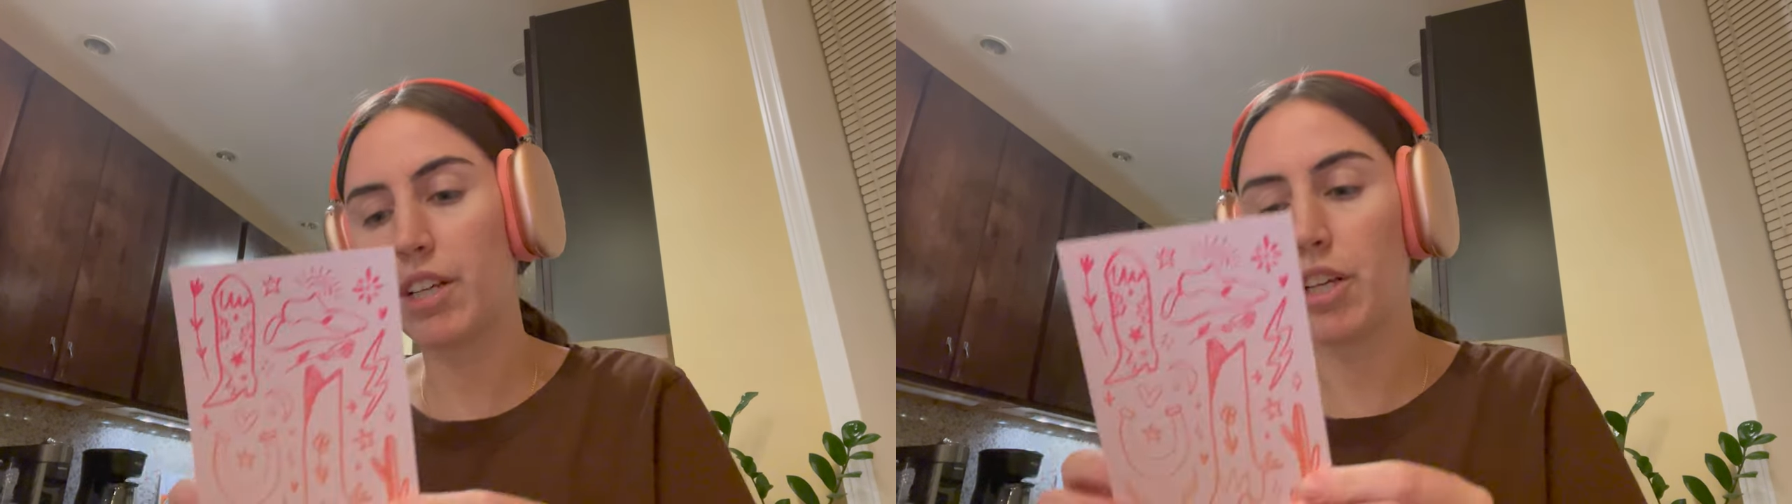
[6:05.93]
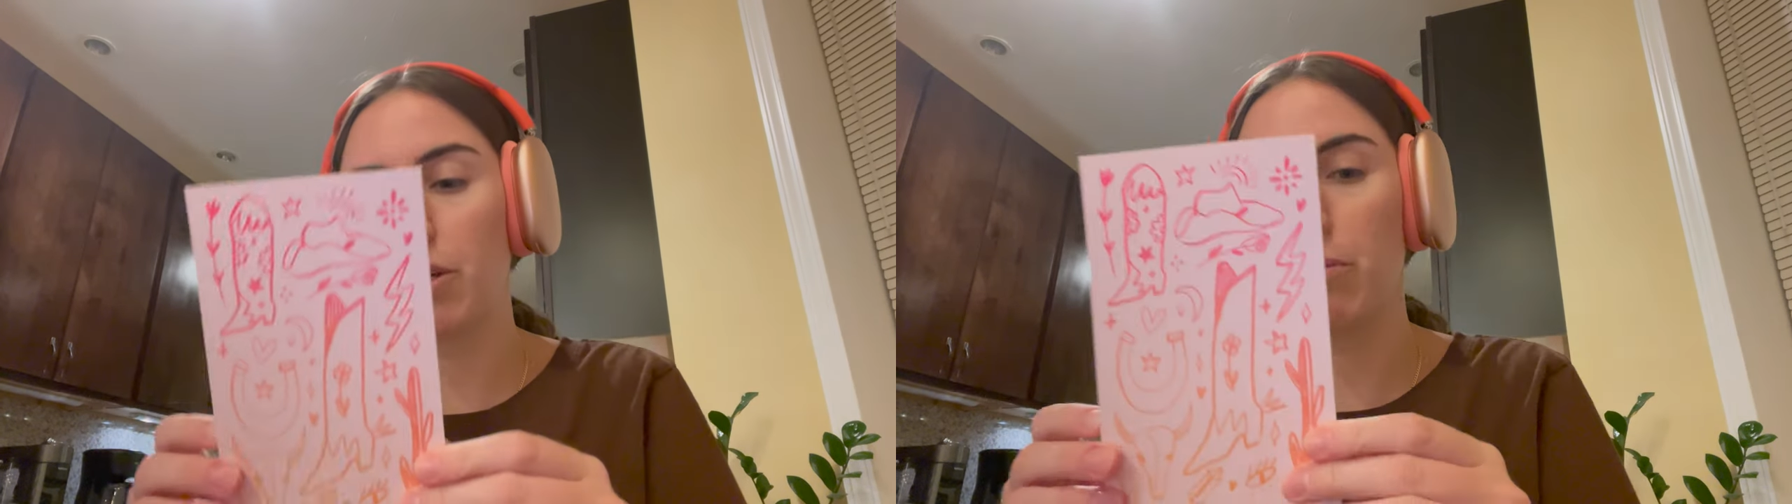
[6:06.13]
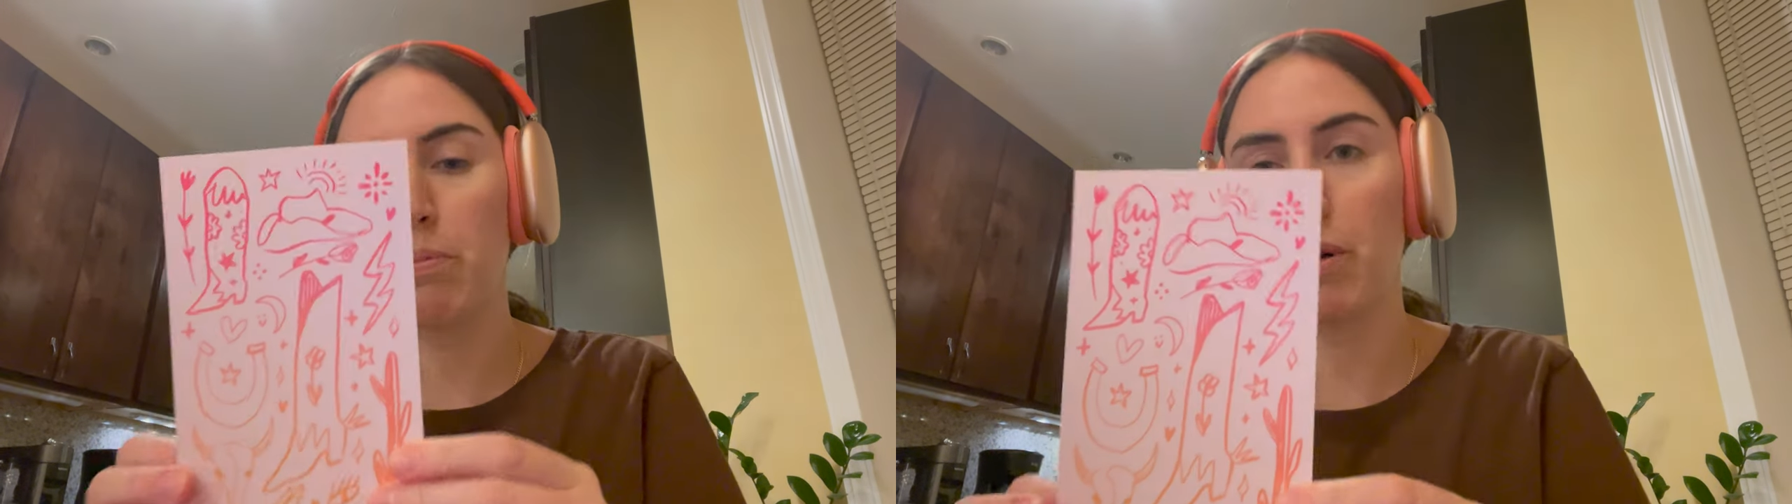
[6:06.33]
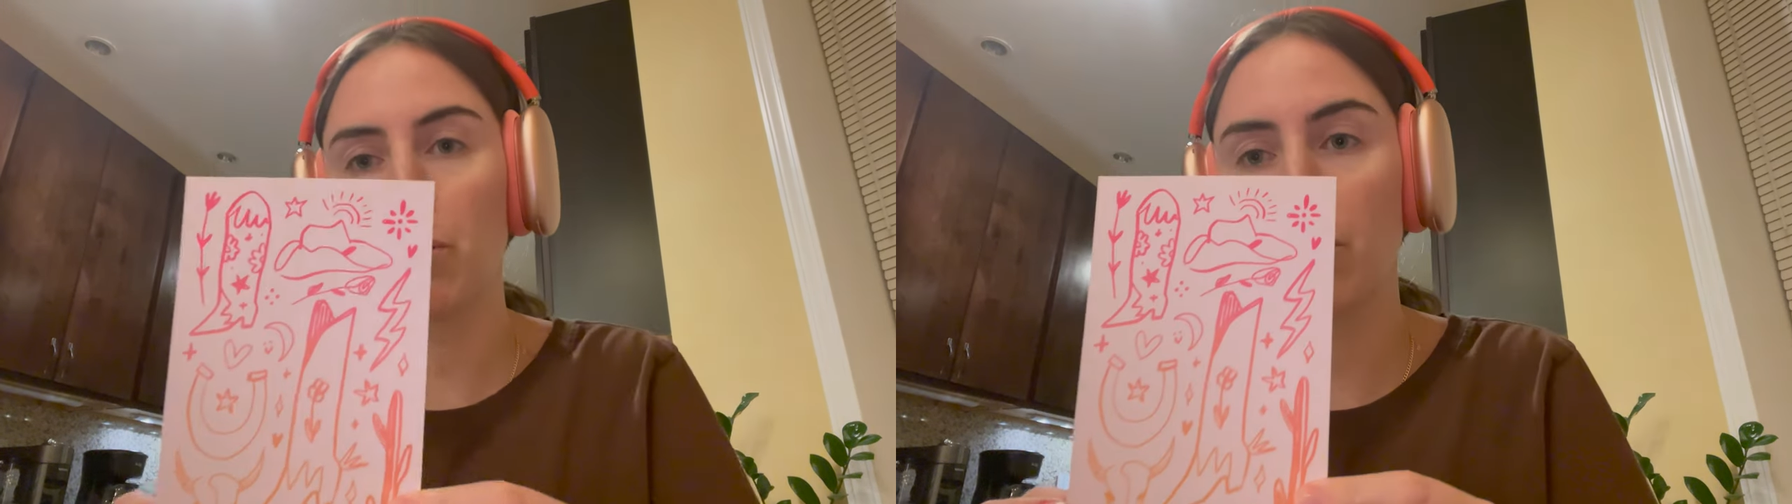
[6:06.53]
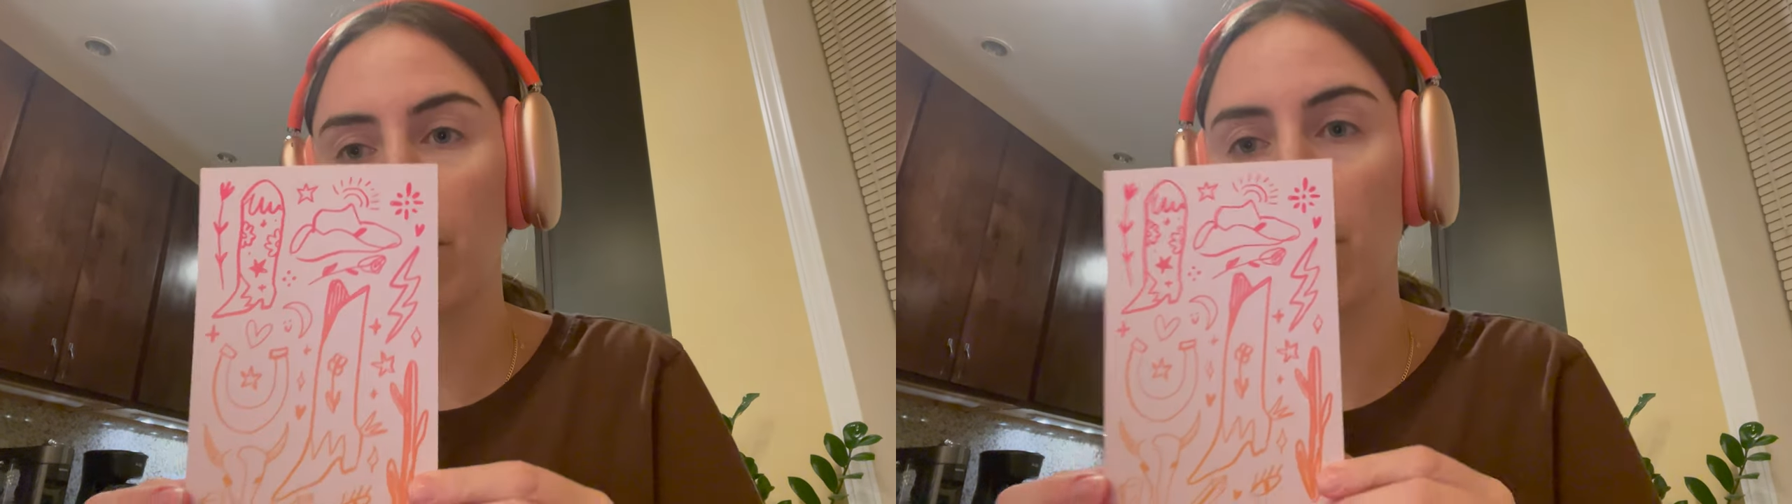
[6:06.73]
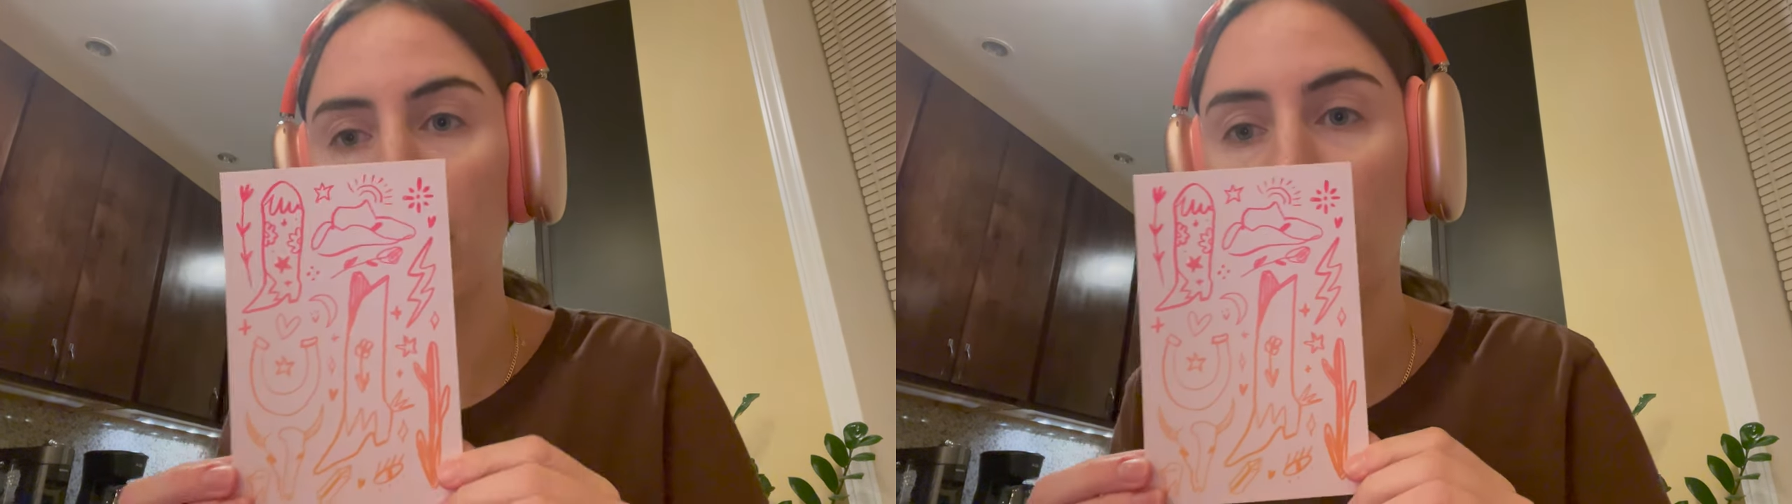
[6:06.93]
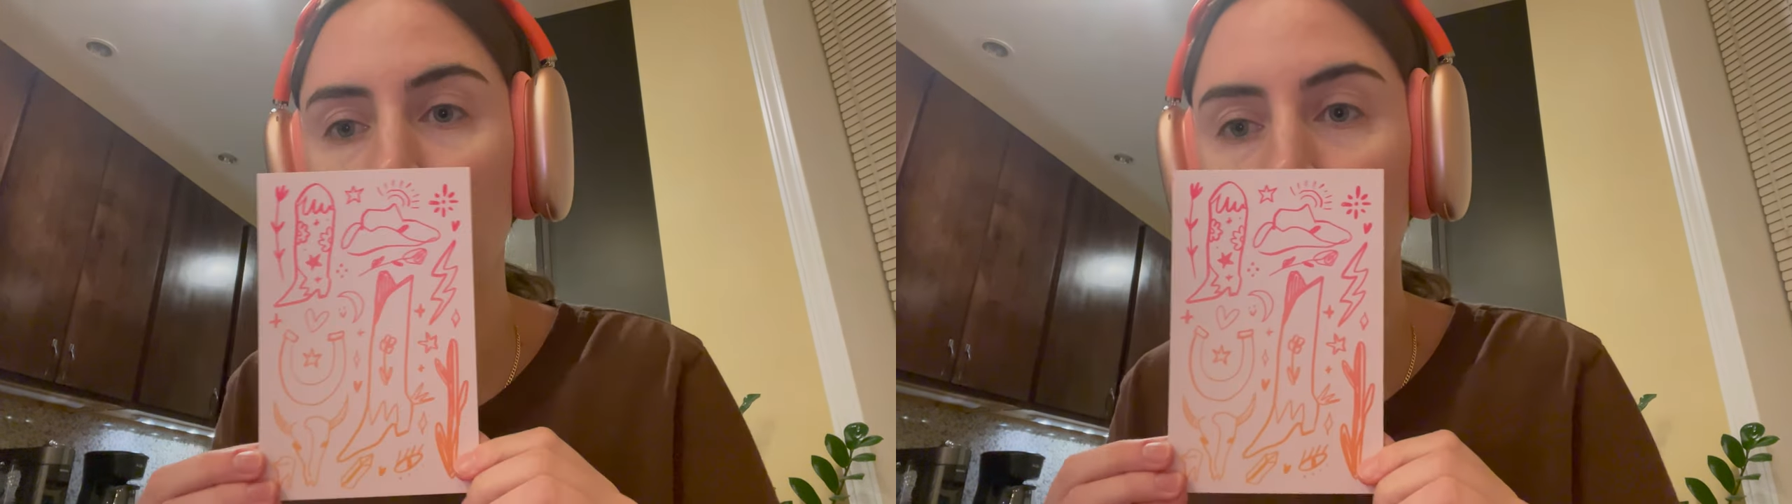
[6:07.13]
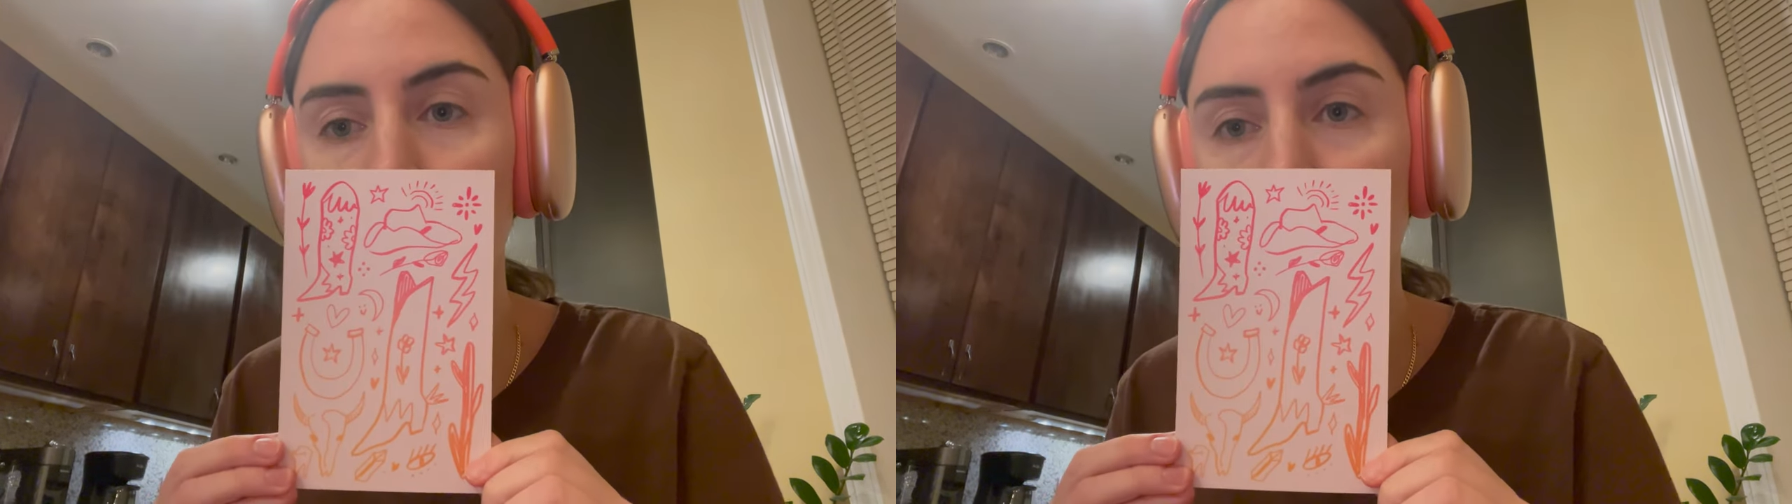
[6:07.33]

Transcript: cute postcard.